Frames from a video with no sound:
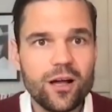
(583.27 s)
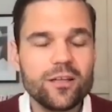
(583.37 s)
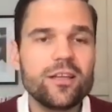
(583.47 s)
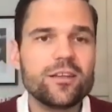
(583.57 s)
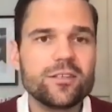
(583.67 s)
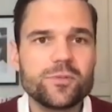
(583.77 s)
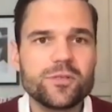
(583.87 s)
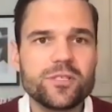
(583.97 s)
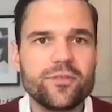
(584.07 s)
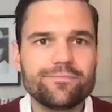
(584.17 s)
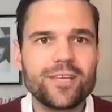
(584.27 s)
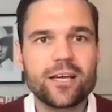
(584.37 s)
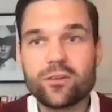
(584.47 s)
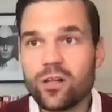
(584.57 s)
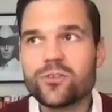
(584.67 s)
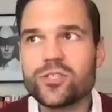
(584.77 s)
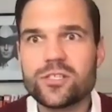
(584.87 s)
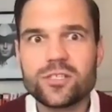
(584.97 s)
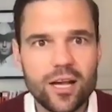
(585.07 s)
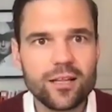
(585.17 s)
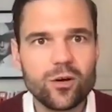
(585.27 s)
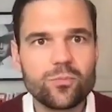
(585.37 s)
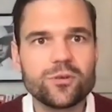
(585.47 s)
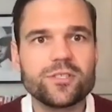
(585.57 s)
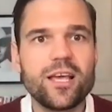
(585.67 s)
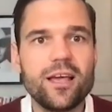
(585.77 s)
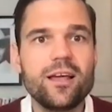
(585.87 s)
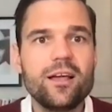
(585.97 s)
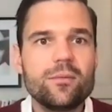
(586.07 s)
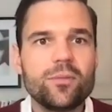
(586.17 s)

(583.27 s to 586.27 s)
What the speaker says: in a specific technology silo per se,